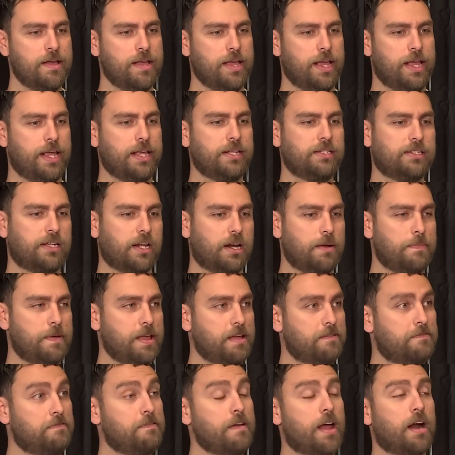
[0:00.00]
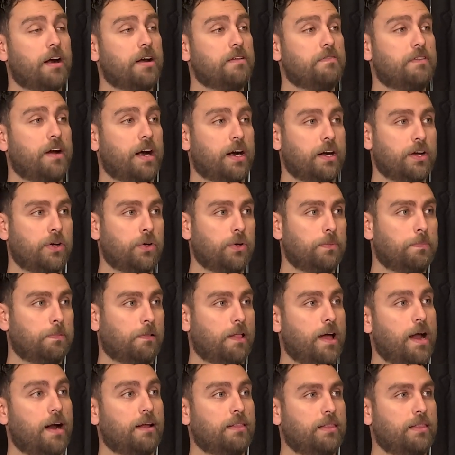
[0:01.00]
He's going to be a very, very good player.